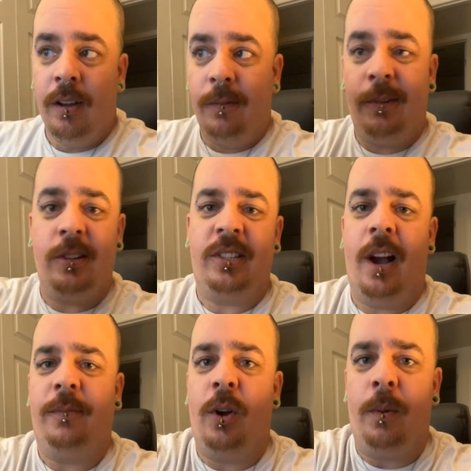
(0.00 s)
First
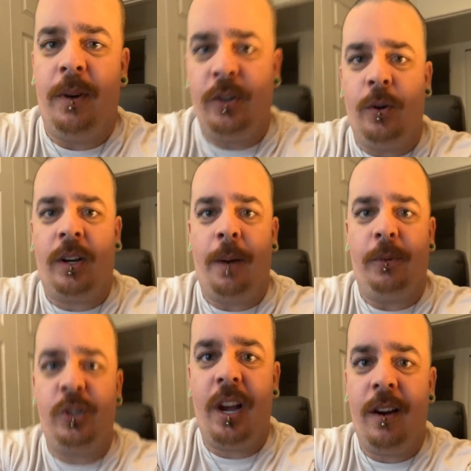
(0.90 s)
off, though, I'm going to do a
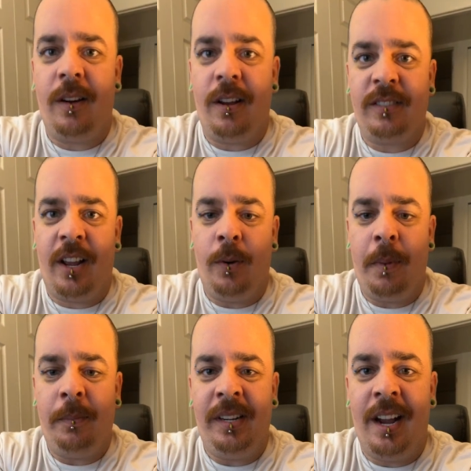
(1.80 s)
couple shout outs. I don't
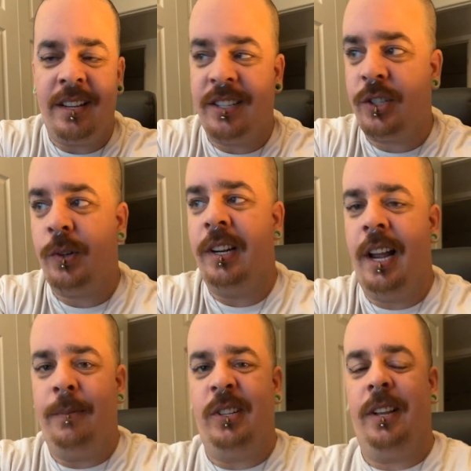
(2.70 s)
remember you guys' screen
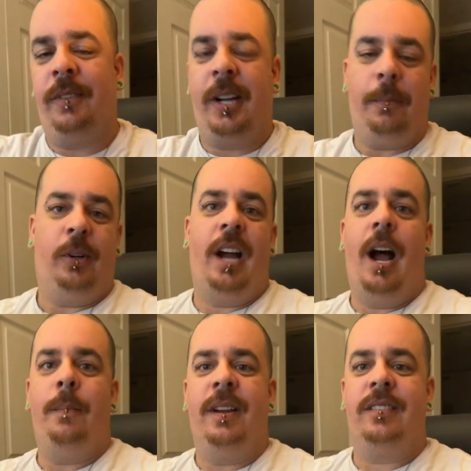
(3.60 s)
names. You left a couple
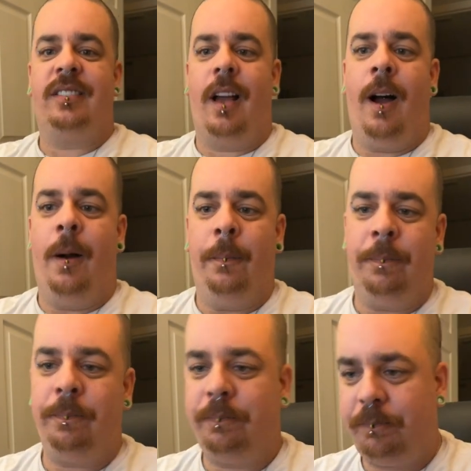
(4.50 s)
comments on